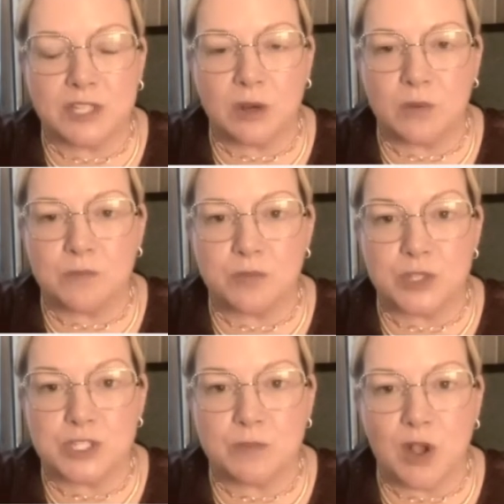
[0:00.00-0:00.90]
Pierre re-
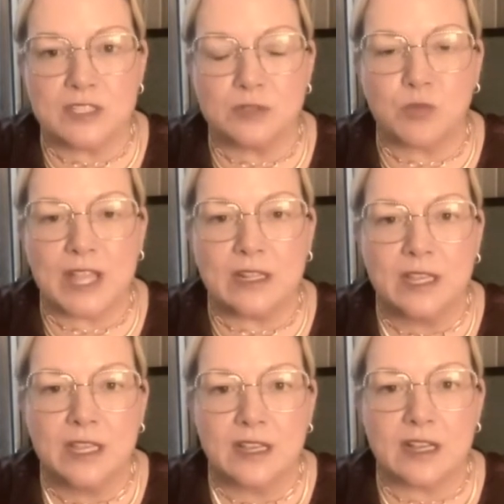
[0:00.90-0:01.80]
responded
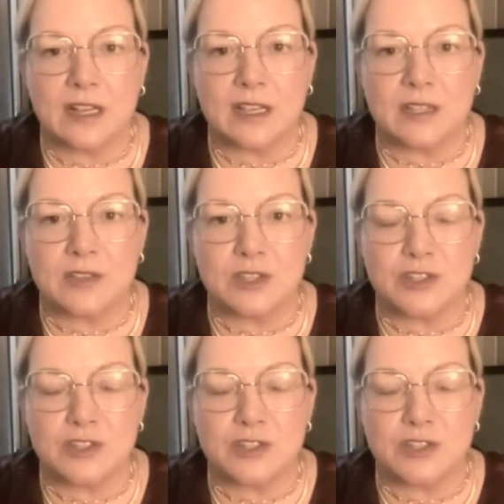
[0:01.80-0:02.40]
when uh,